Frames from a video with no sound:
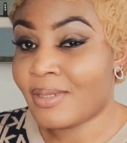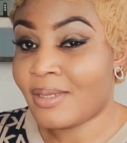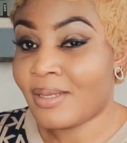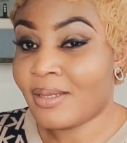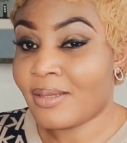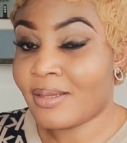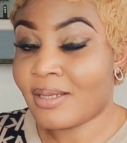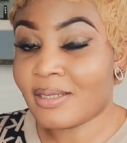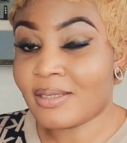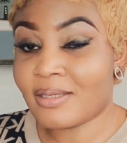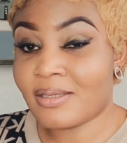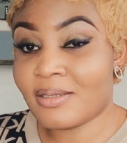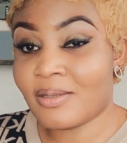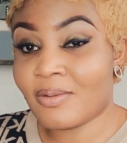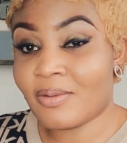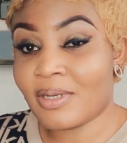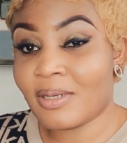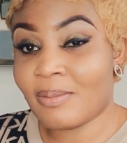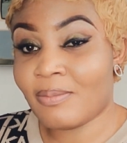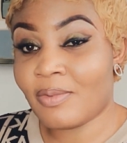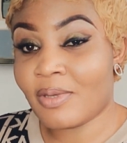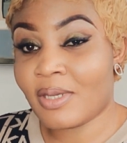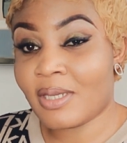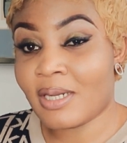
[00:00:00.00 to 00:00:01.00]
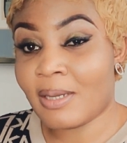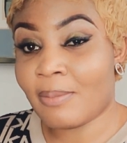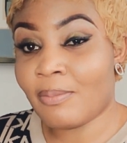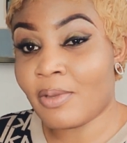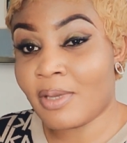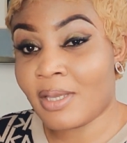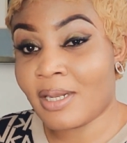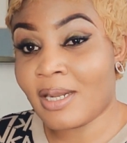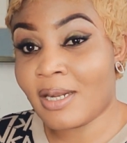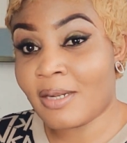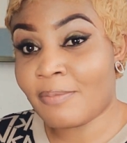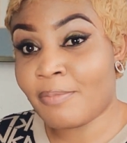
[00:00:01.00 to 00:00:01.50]
that's not what I'm looking at. I'm
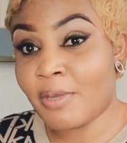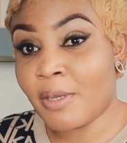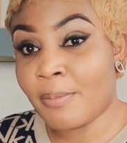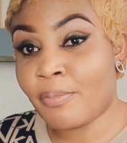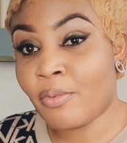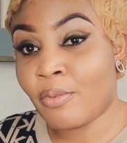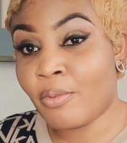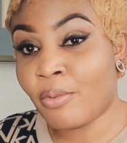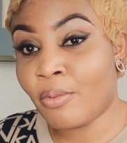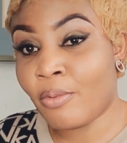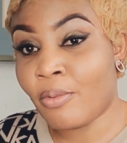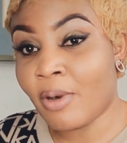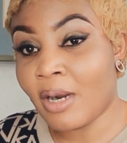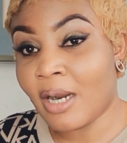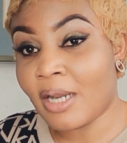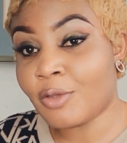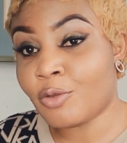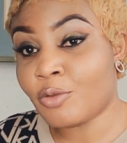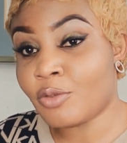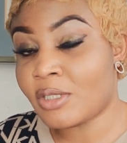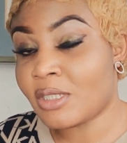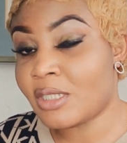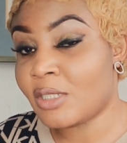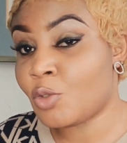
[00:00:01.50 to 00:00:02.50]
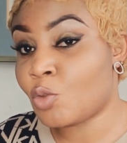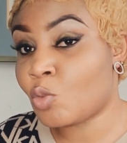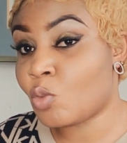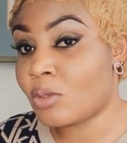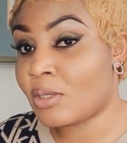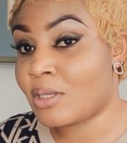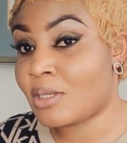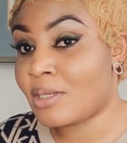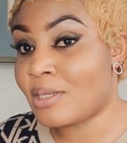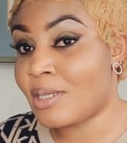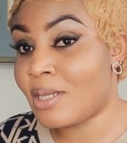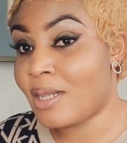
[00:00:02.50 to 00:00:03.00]
looking at people who are using it to
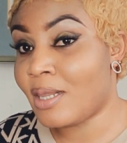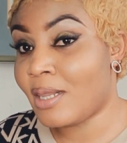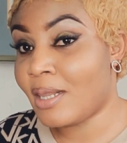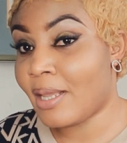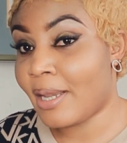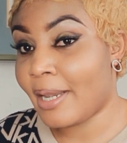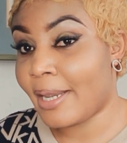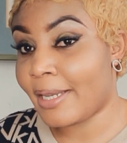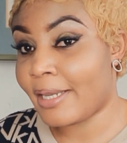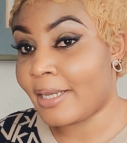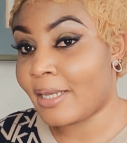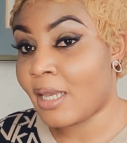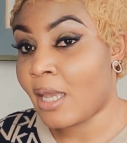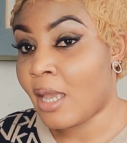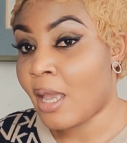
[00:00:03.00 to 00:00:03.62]
slay.